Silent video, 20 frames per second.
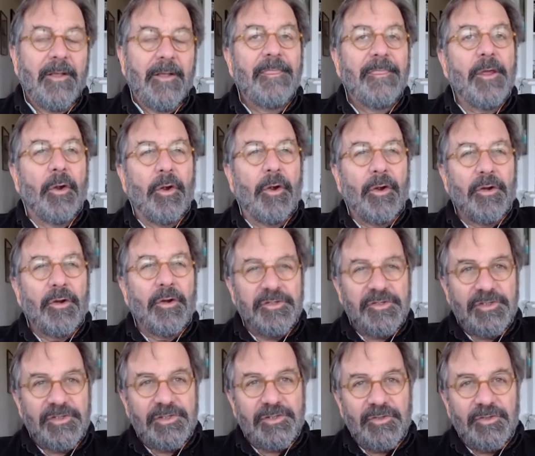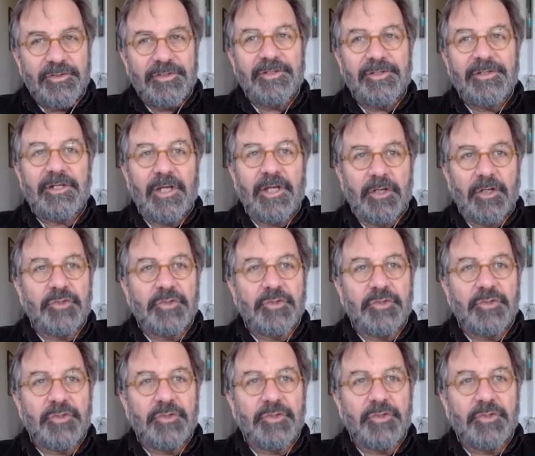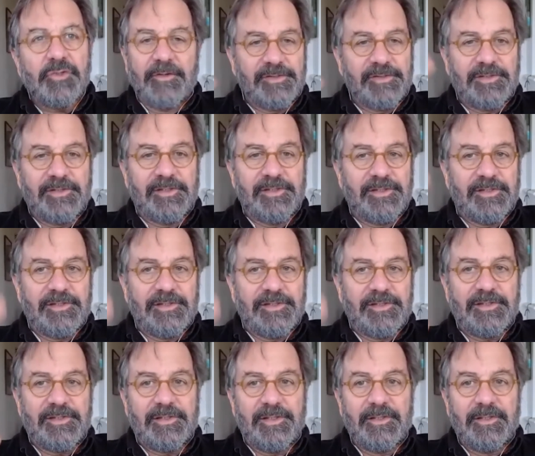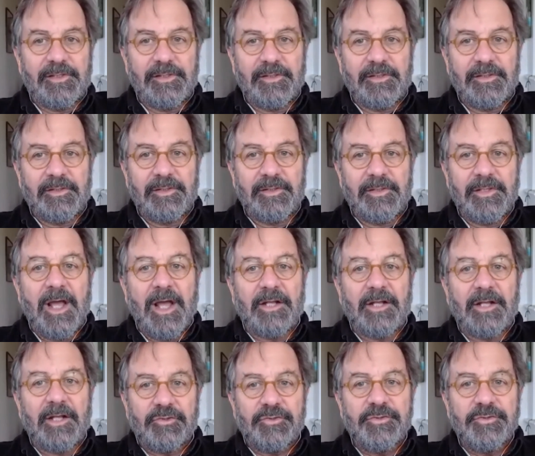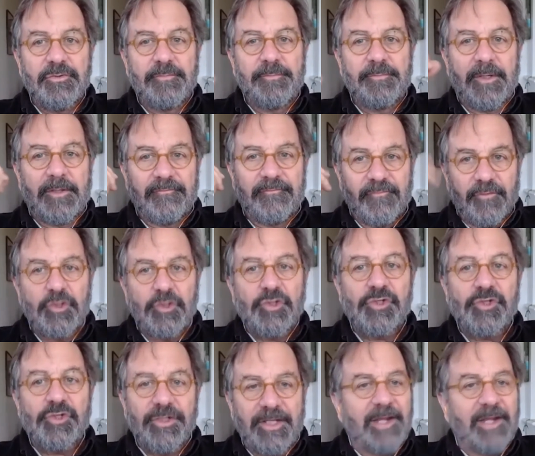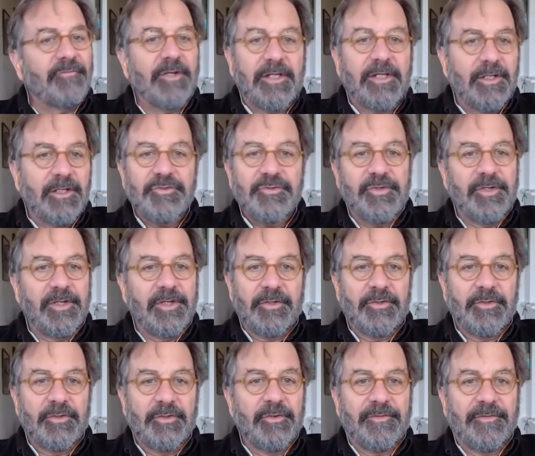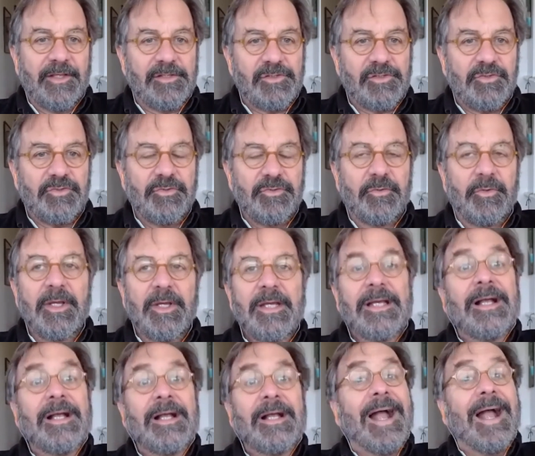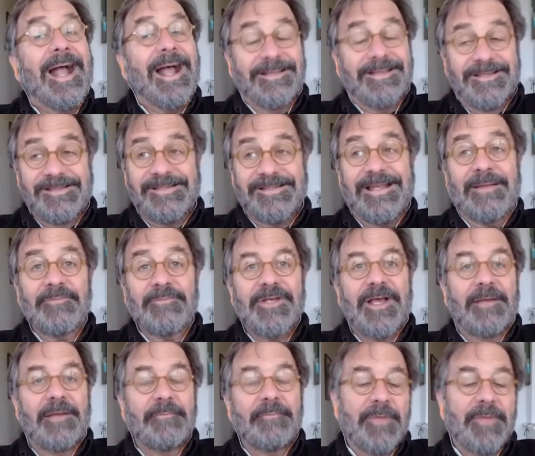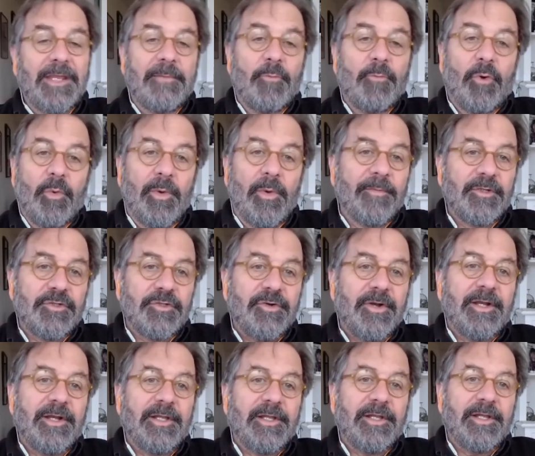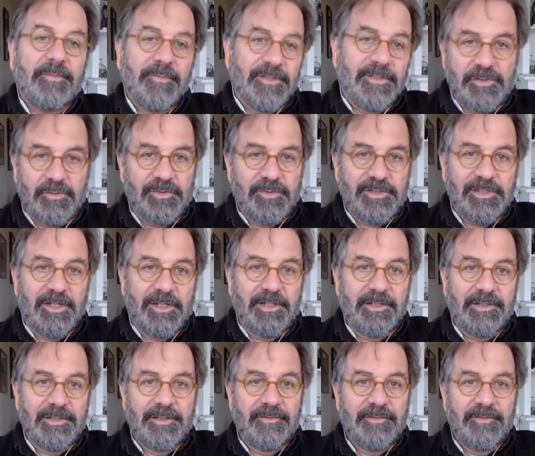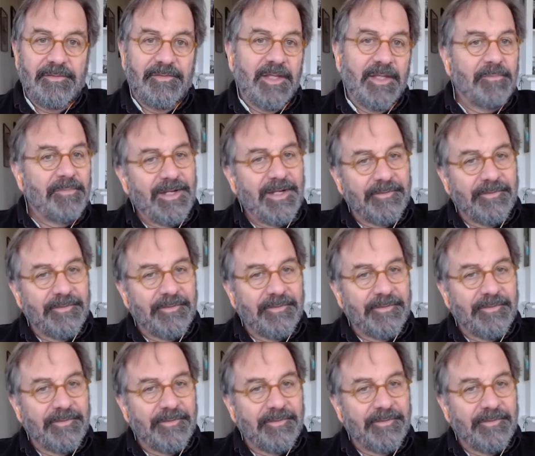There are certain countries where this is not true, but virtually every country on earth, that's true. At the same time, many more women try to commit suicide than men,